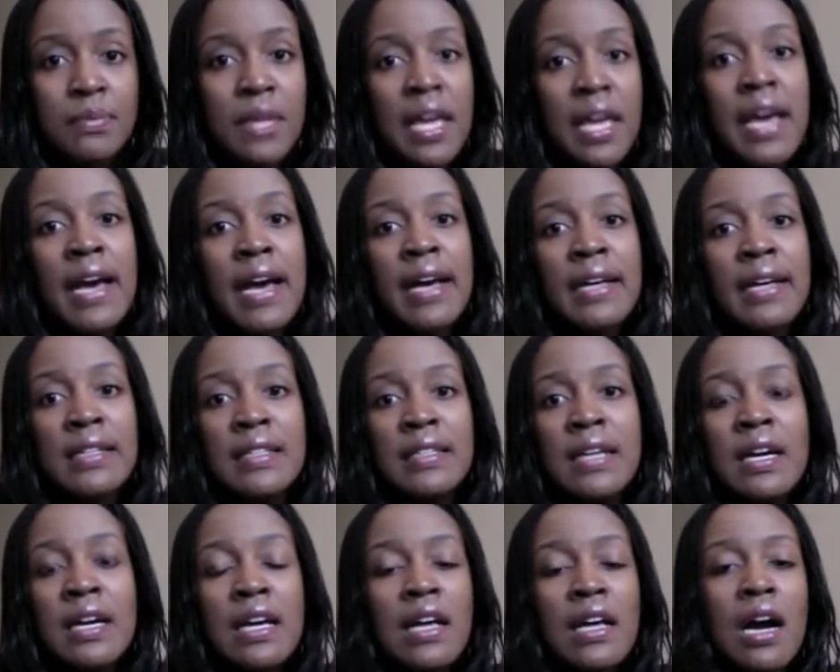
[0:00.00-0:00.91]
And
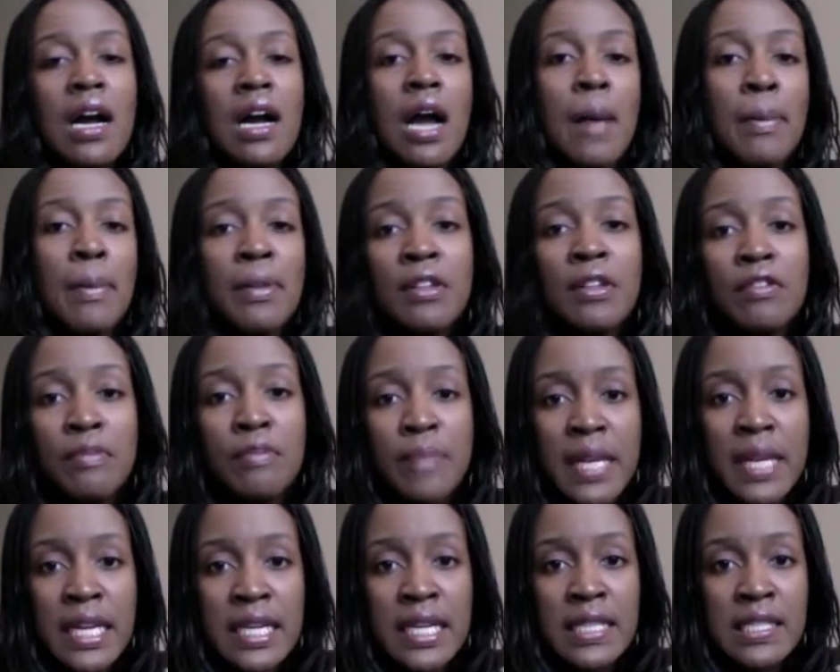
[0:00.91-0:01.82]
a couple of
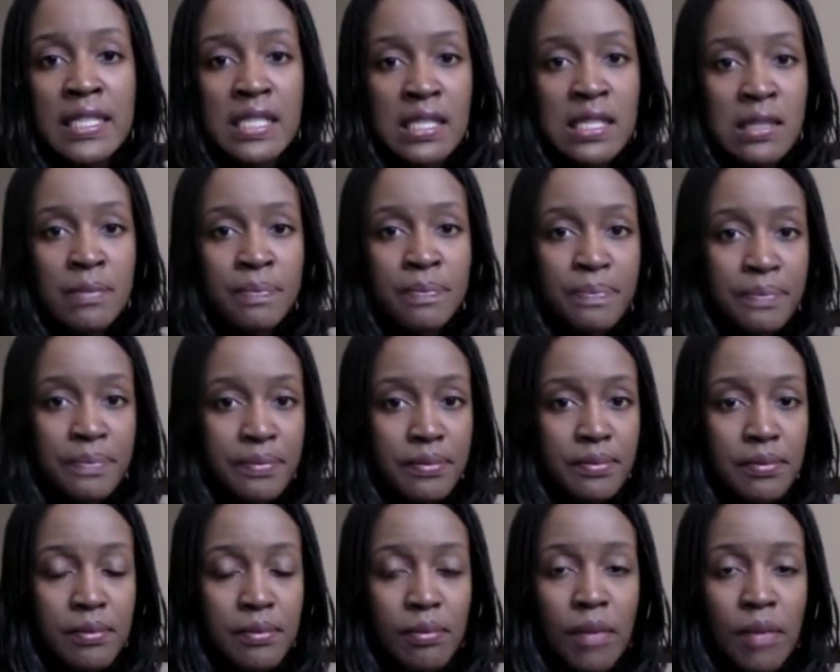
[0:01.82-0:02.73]
minutes
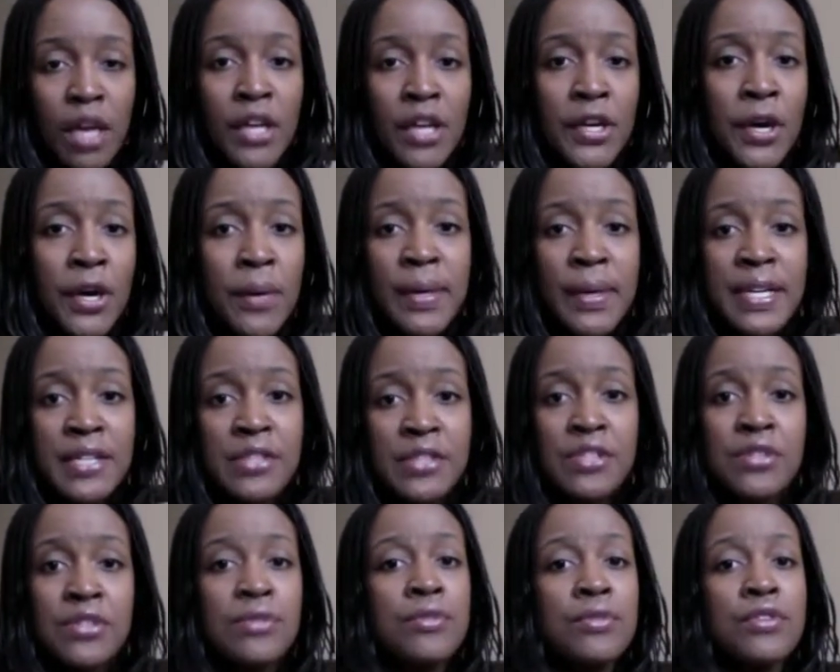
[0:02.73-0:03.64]
going
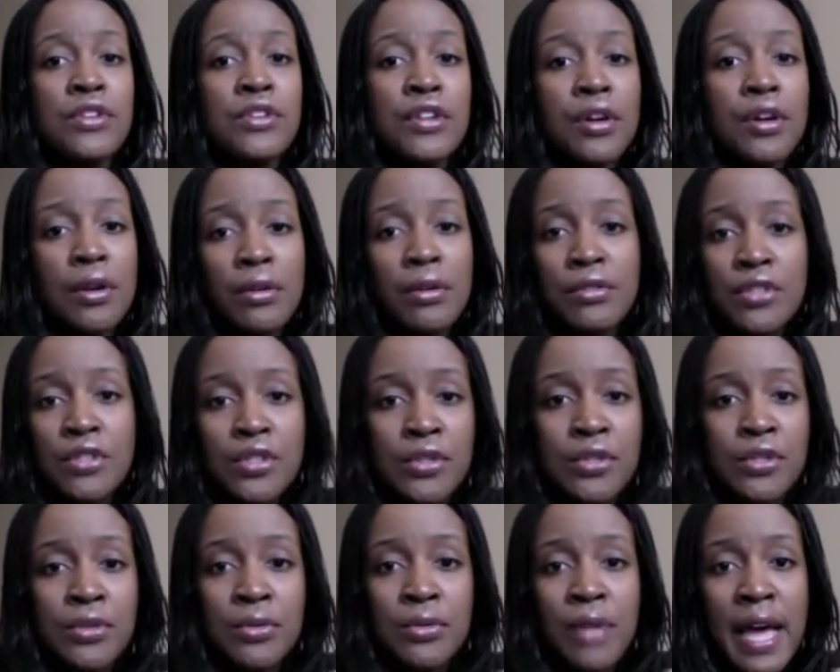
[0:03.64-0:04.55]
into,
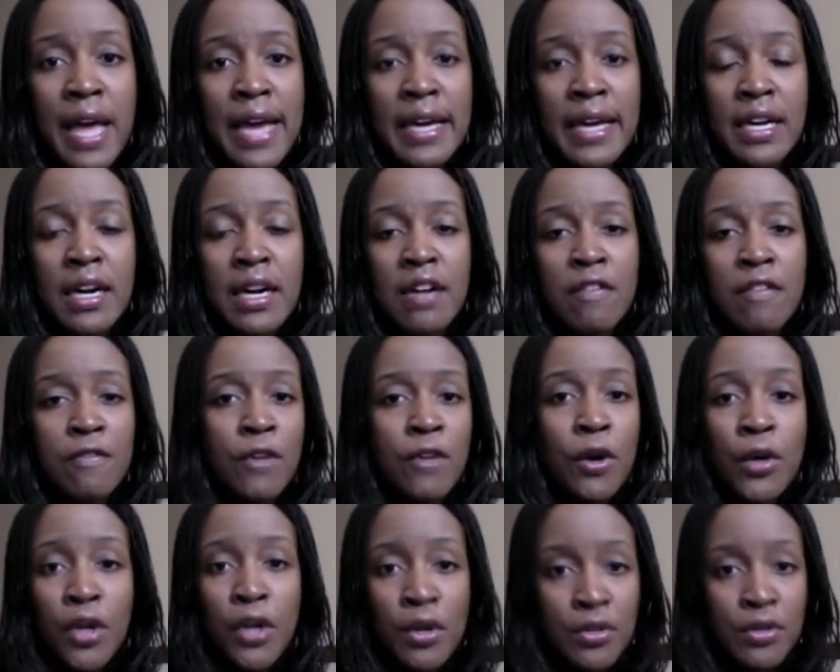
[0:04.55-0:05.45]
to like a
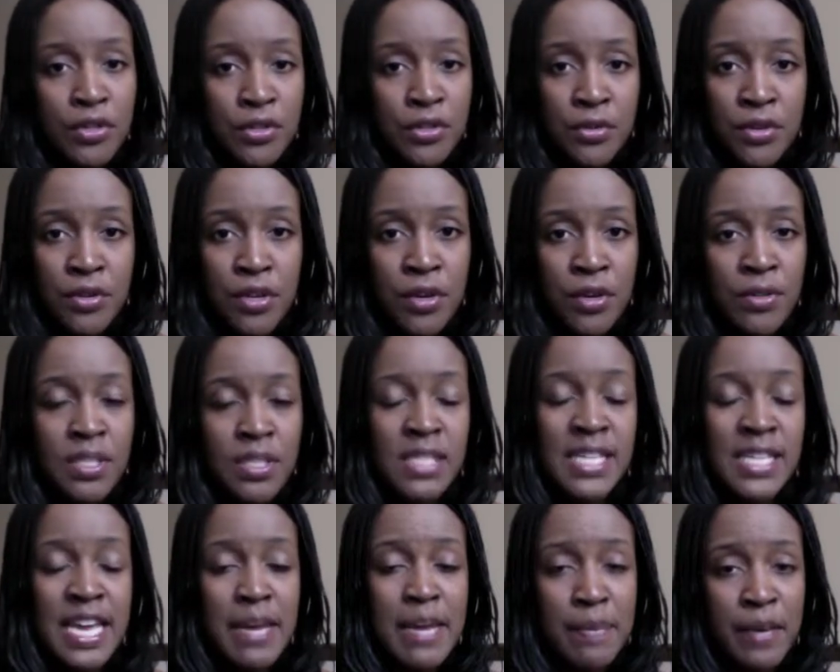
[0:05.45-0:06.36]
photo studio to
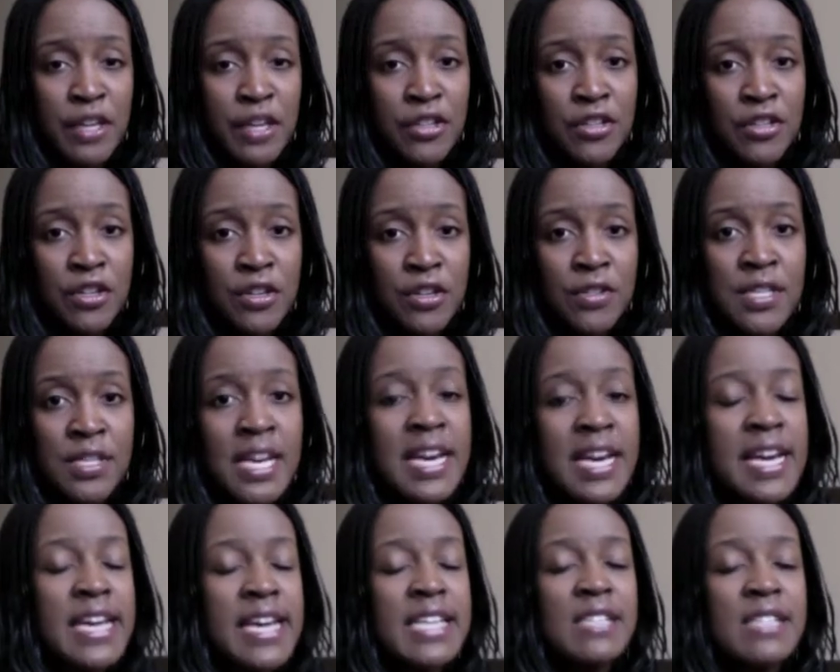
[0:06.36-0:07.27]
take pictures
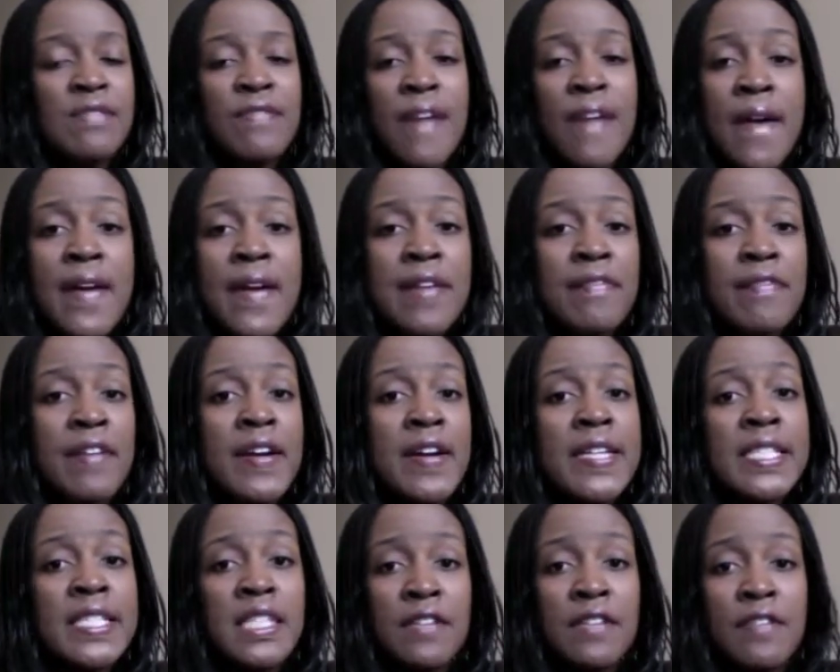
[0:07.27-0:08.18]
is very, very
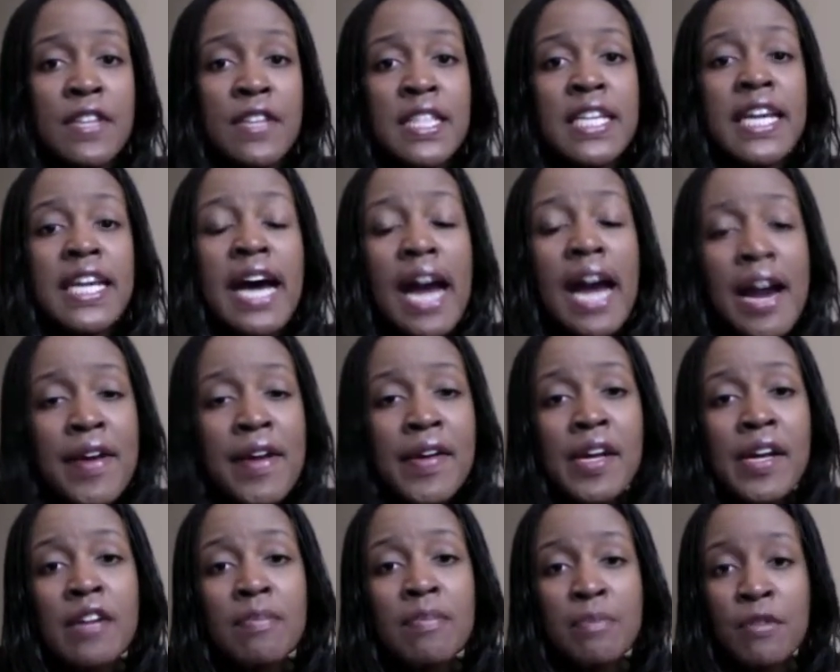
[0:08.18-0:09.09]
different than hiring
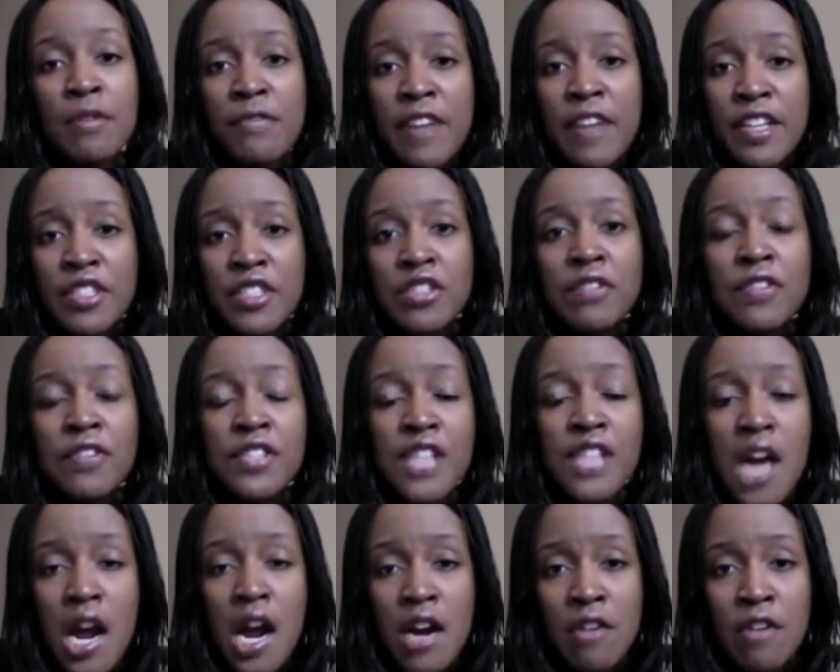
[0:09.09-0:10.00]
a professional
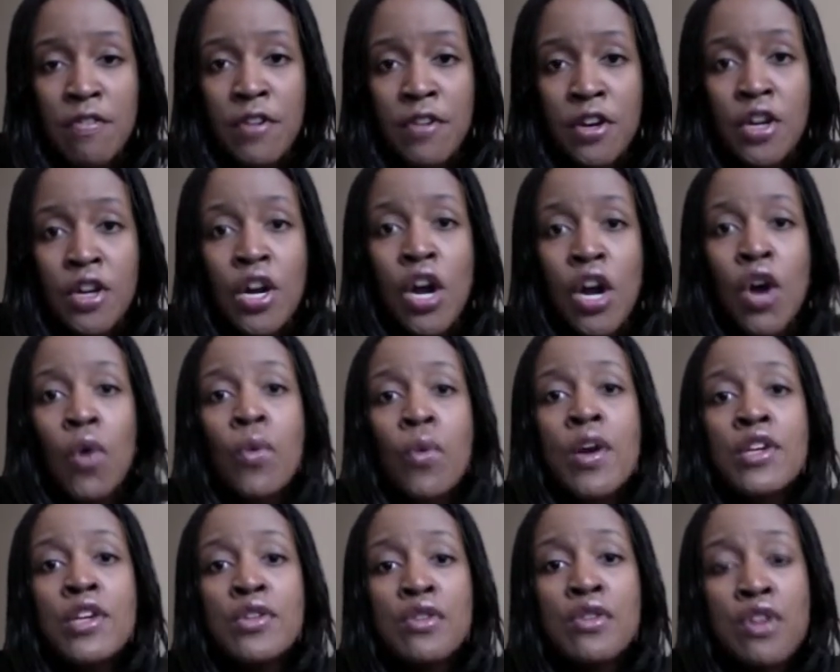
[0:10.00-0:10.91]
photographer where
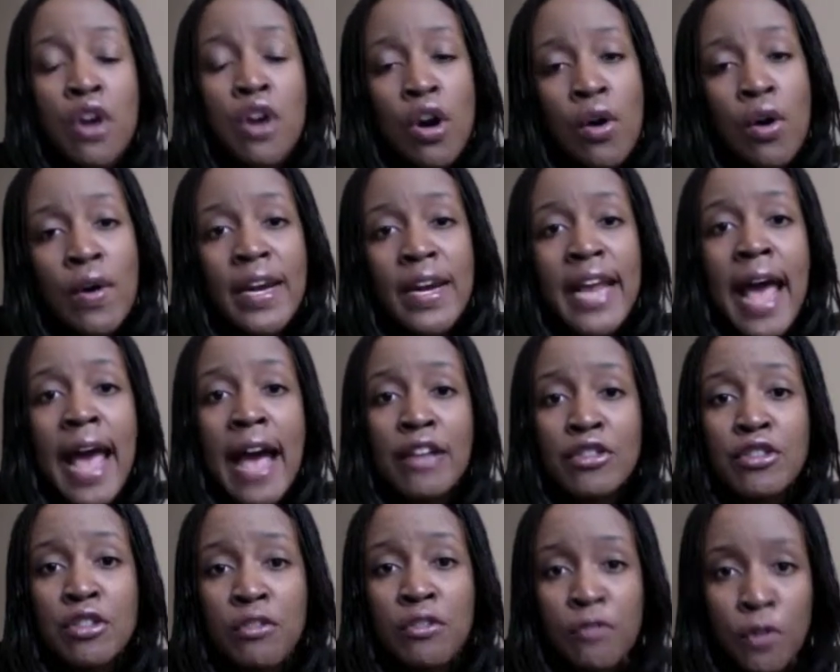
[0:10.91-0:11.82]
you go on an
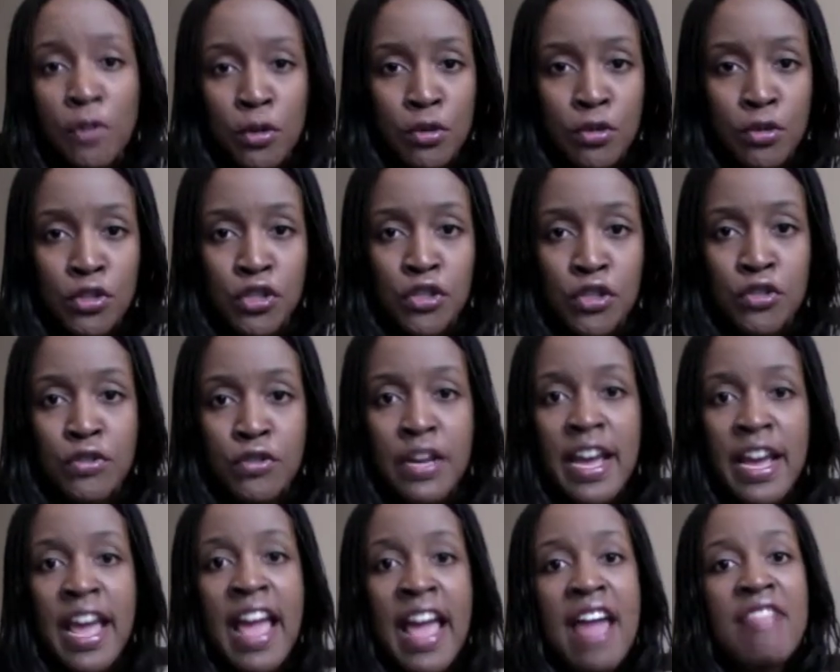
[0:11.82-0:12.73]
actual photo shoot
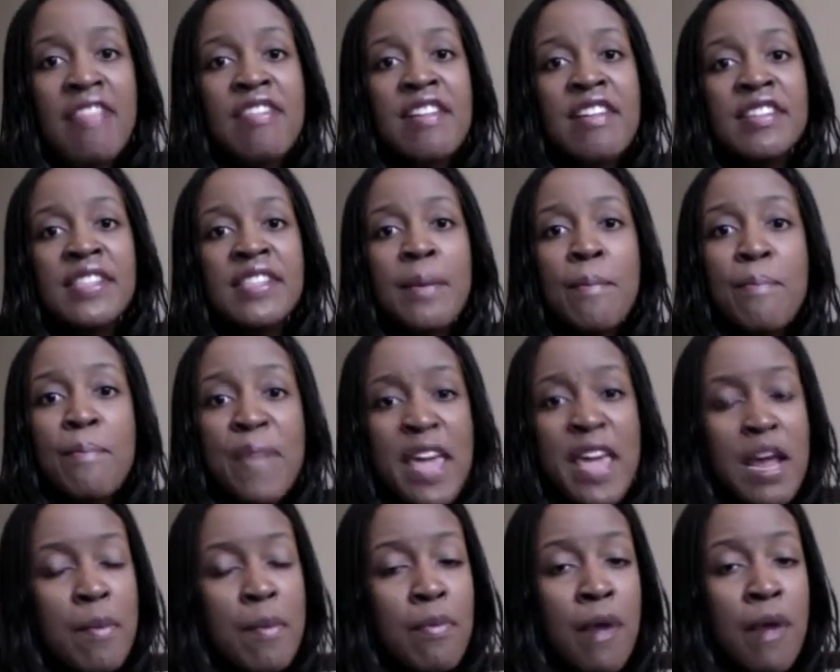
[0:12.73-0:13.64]
and there's a
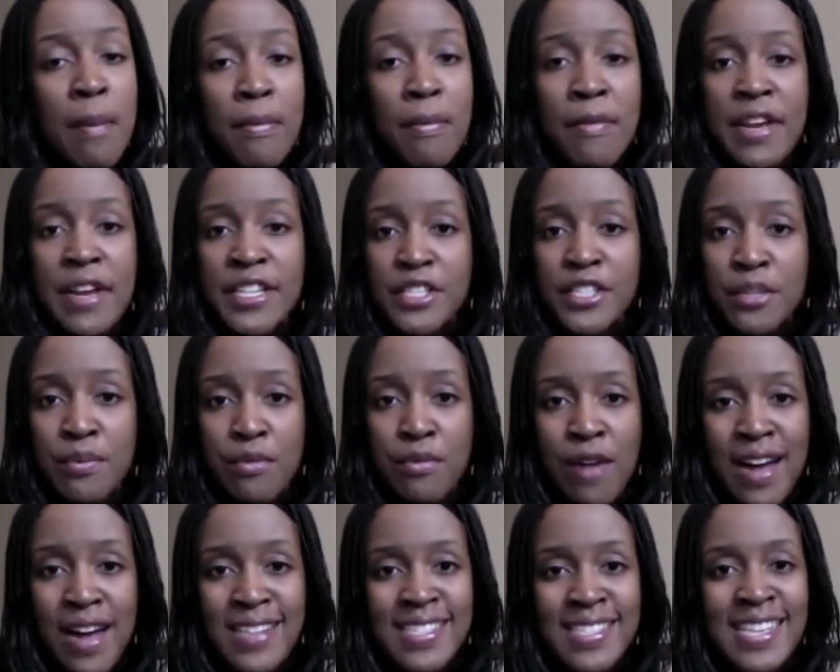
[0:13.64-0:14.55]
big preparation
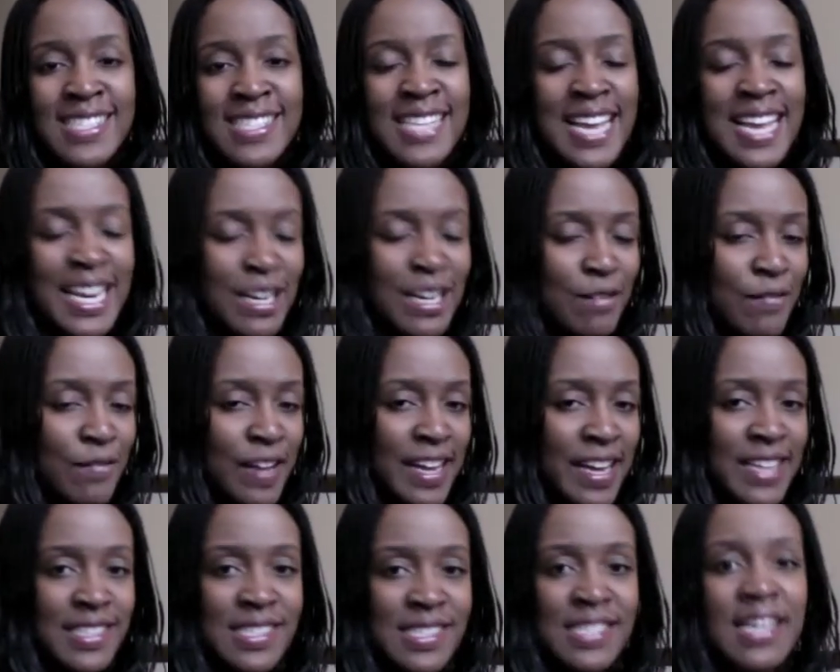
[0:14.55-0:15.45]
process in
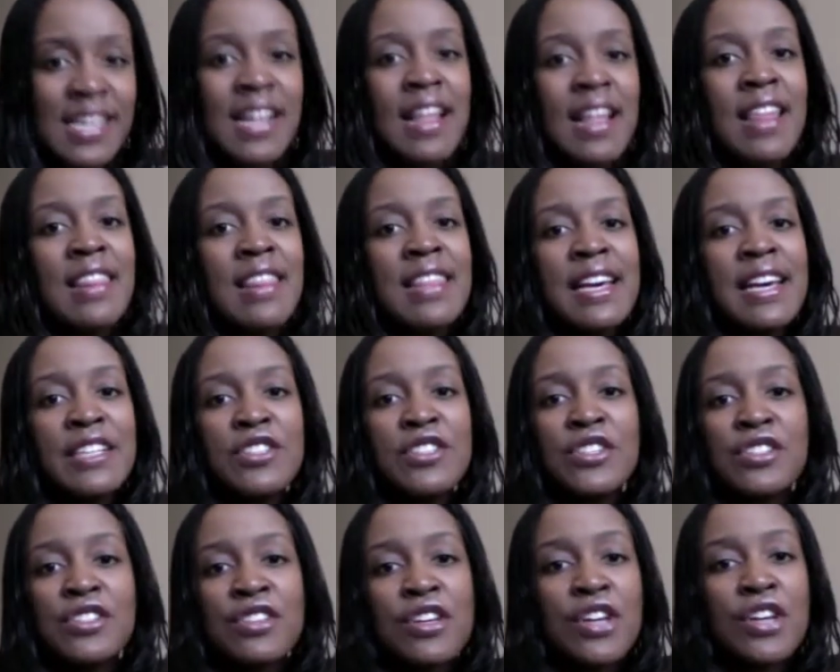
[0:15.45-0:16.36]
advance than
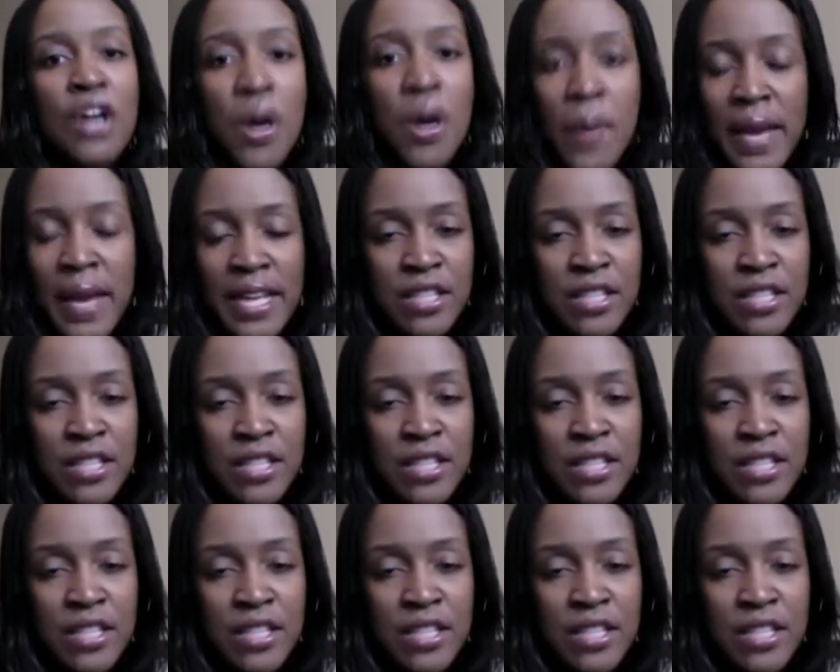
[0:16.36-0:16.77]
just going